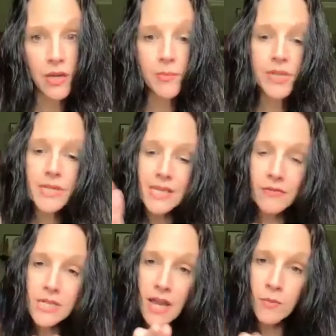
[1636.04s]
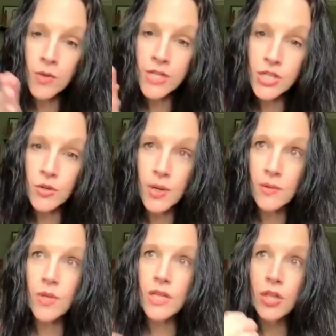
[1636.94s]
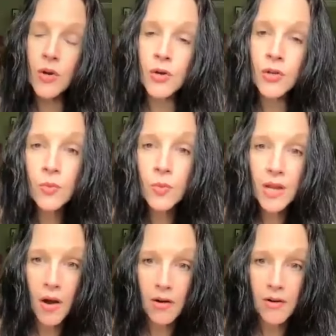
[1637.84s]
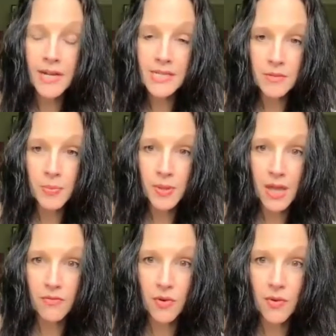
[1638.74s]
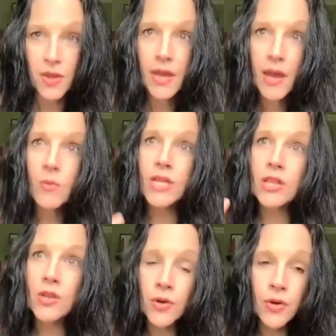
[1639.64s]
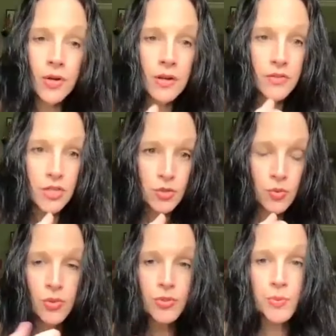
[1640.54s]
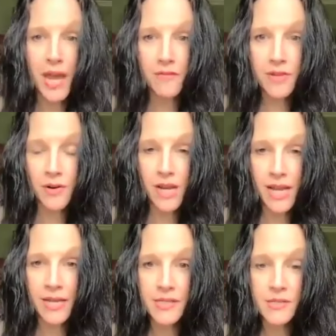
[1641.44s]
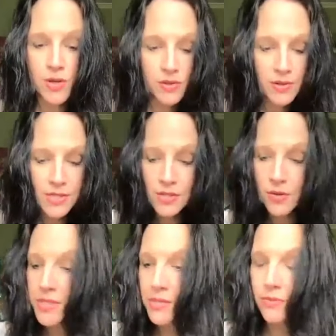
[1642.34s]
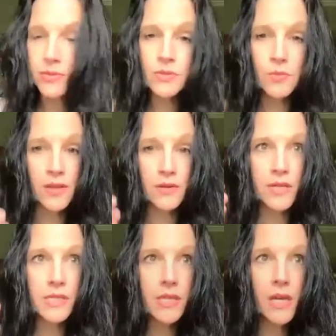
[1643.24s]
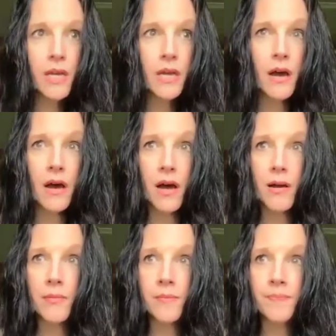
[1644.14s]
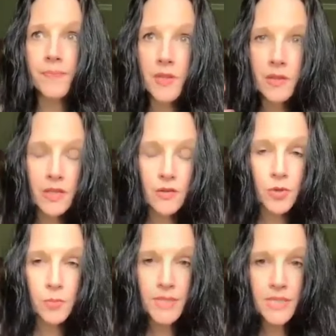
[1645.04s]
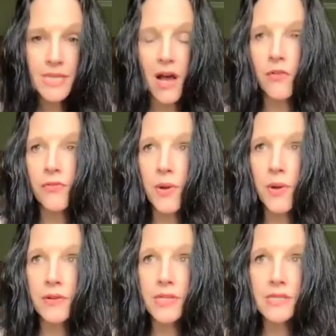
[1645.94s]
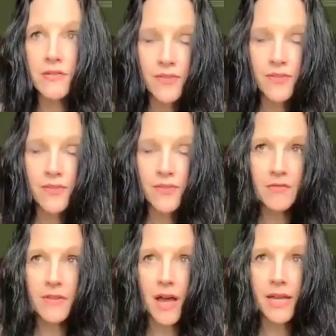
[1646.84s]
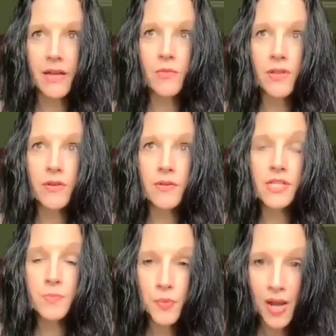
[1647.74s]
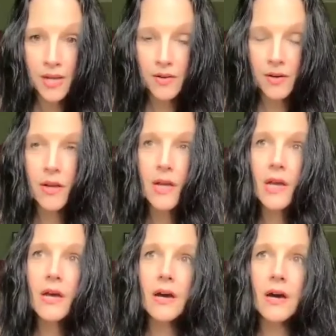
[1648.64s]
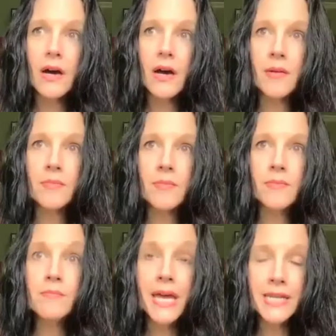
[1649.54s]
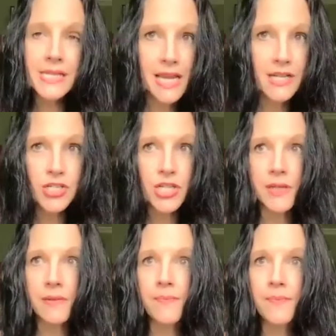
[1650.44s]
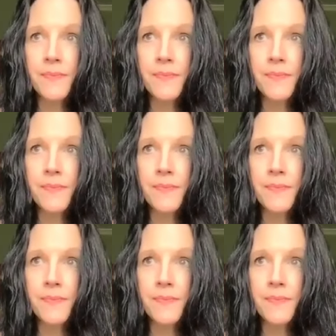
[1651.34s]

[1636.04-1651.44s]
because every time we do it, we learn who we are at a deeper level. We learn the tools we have in our hands, whether it's crystals, whether it's um, the group itself, whether it's the family of light, whether it's prayer, um, meditation,